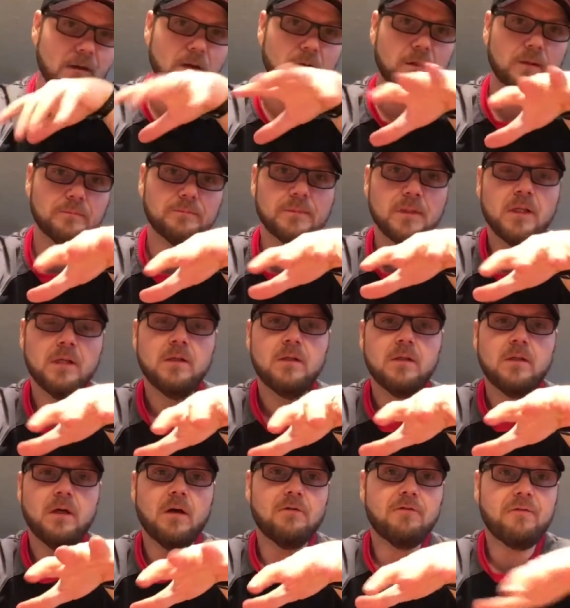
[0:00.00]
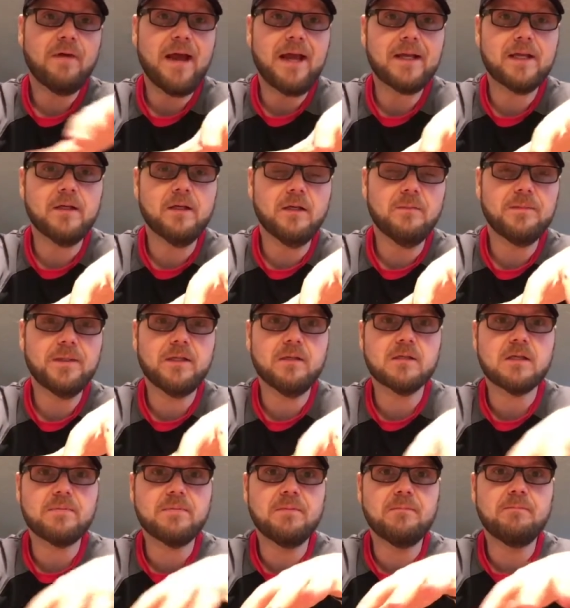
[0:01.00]
uh, a fat cut
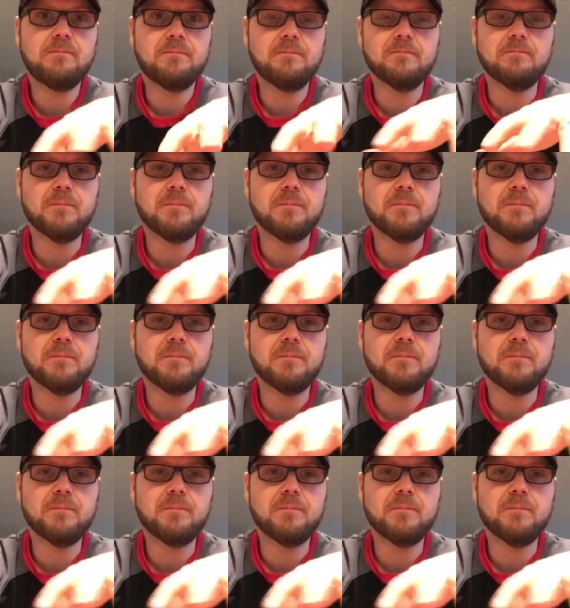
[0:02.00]
because I've been